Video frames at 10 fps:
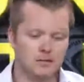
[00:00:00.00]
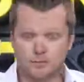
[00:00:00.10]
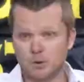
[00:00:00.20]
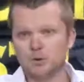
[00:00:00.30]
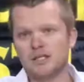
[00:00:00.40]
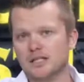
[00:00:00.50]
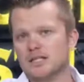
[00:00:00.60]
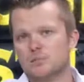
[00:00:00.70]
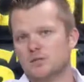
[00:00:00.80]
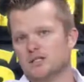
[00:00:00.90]
building
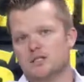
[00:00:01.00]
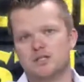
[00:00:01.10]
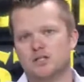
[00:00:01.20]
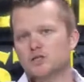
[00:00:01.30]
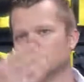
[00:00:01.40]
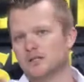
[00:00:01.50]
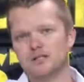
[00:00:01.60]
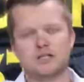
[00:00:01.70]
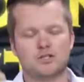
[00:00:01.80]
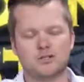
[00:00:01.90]
this business, you
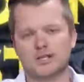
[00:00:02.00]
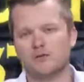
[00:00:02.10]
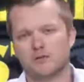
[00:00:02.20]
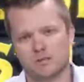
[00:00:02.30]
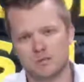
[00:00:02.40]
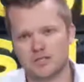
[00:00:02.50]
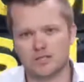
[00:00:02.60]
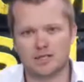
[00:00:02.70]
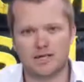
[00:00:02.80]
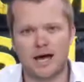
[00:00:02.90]
could get yourself in a
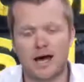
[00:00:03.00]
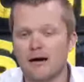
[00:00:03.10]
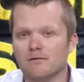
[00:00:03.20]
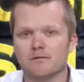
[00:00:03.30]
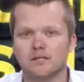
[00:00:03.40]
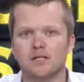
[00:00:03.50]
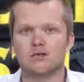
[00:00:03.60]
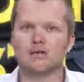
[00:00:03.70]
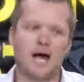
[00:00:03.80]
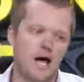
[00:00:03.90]
position to have, you
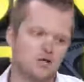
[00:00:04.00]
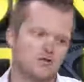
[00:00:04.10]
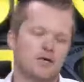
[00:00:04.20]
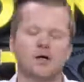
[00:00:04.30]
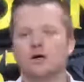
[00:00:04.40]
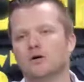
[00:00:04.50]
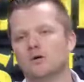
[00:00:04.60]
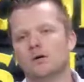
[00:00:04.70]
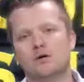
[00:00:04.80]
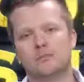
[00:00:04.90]
know, cash
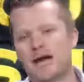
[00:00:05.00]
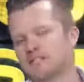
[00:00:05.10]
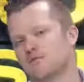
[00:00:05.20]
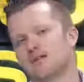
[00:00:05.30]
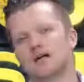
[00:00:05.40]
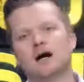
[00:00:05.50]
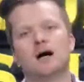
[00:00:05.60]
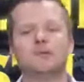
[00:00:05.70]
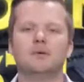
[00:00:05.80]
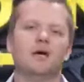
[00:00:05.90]
flow, passive
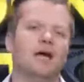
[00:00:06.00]
income,